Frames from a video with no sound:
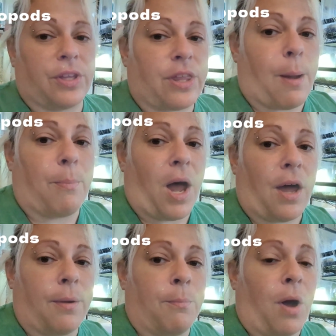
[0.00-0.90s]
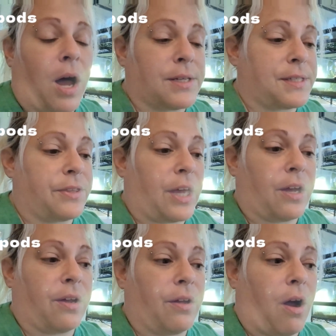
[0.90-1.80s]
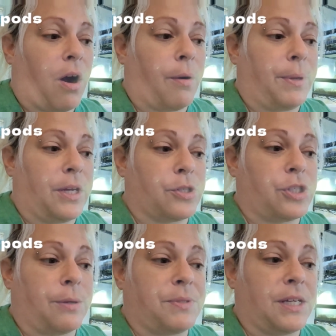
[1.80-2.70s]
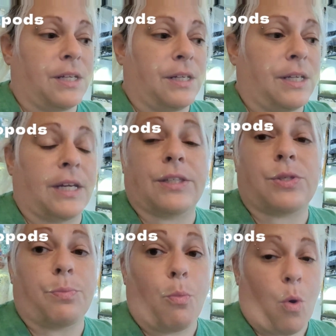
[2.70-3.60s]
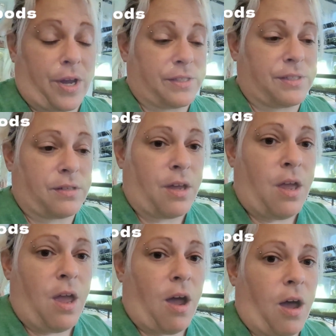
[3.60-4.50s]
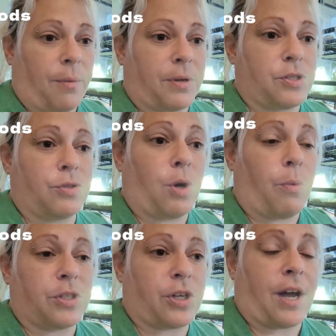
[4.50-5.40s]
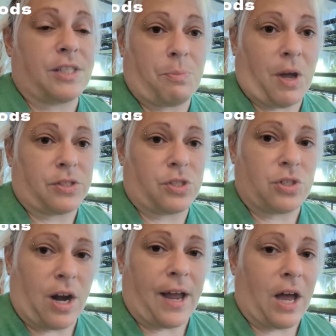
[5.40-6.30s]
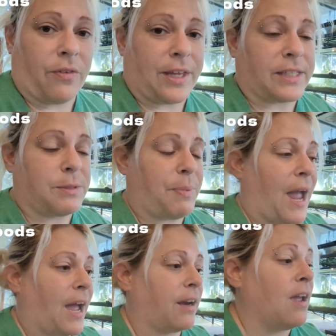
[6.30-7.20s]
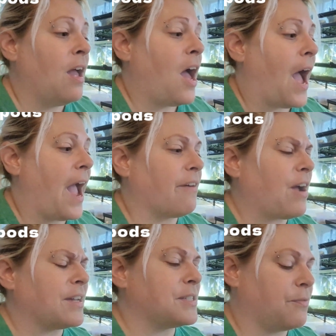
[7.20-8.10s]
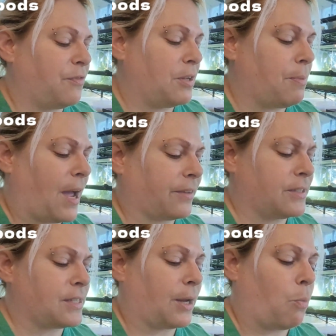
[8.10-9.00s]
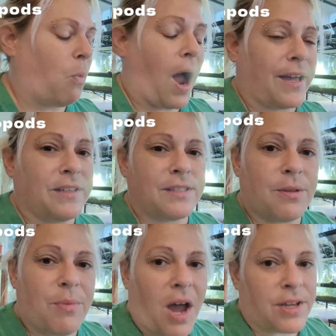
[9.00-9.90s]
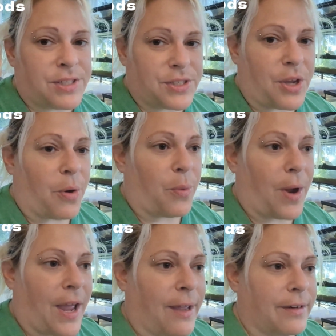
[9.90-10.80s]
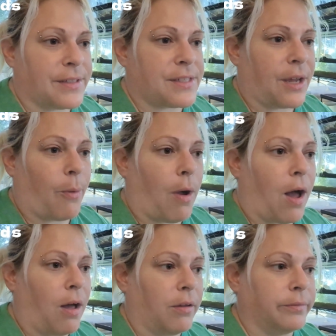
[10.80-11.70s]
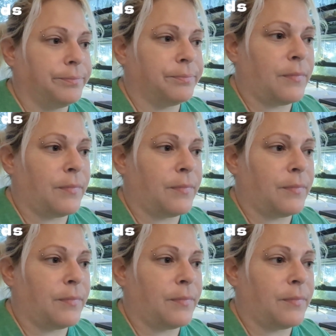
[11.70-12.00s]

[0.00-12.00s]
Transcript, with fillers: that that bottom moss that they are being shipped in gets moist because um, you don't want your isopods to dry out. That's bad. I have gotten some feedback that's like, why is the moss so wet? And it's like, well,